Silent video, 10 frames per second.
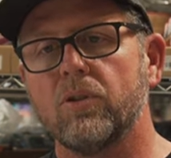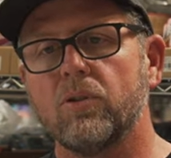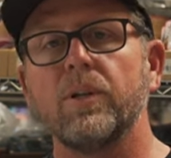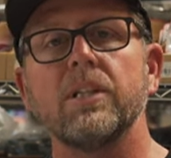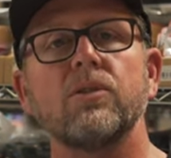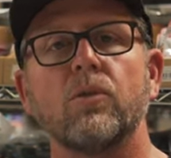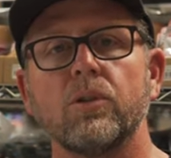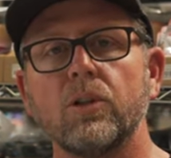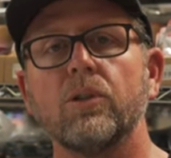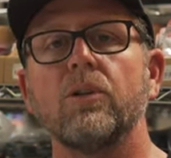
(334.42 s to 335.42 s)
twist or
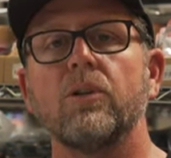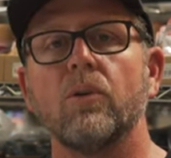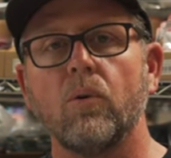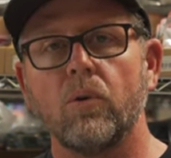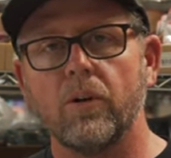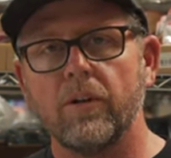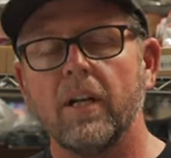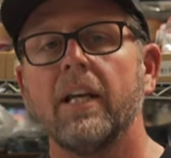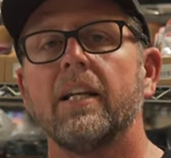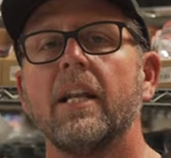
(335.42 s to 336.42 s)
turn or
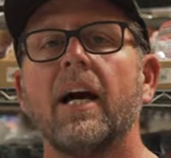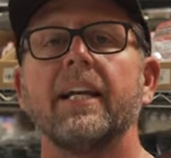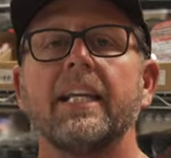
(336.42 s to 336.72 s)
not